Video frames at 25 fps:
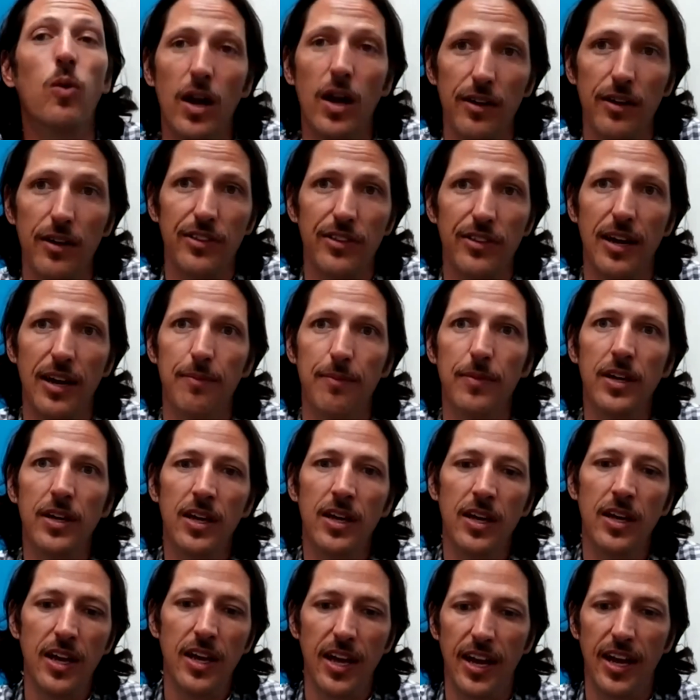of them
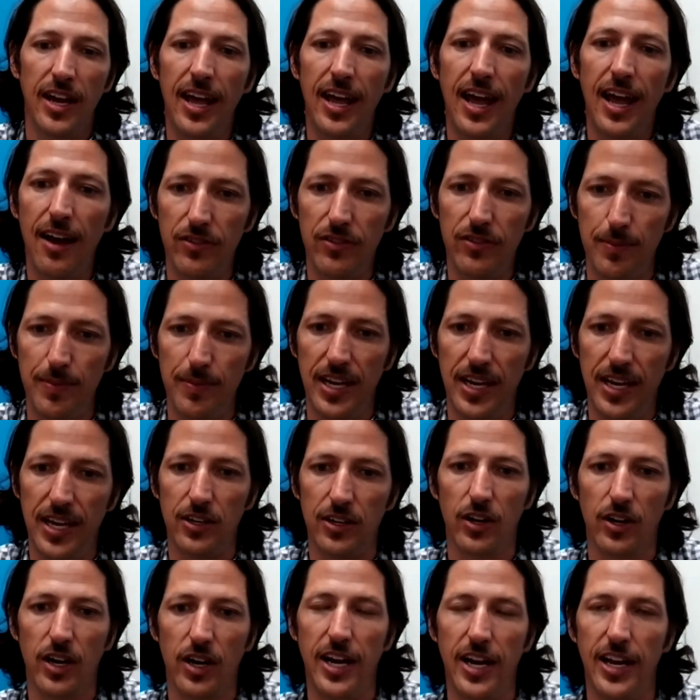and have them
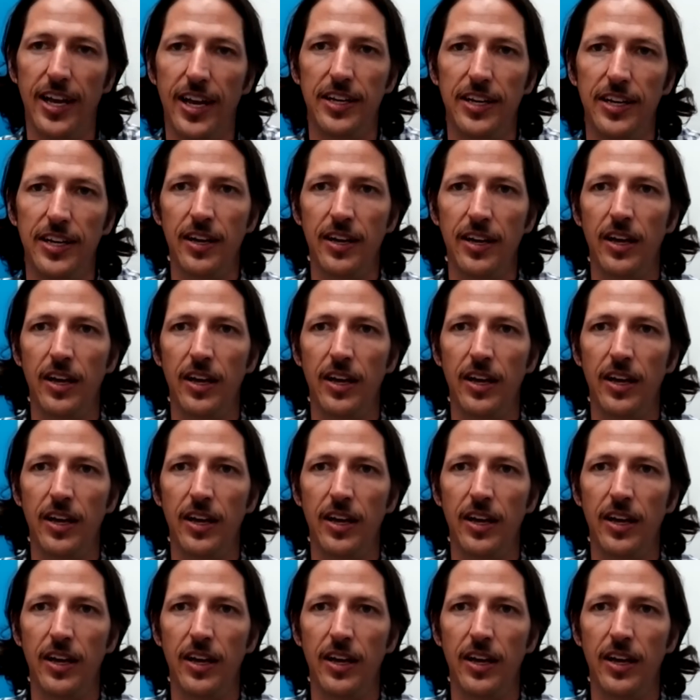integrated.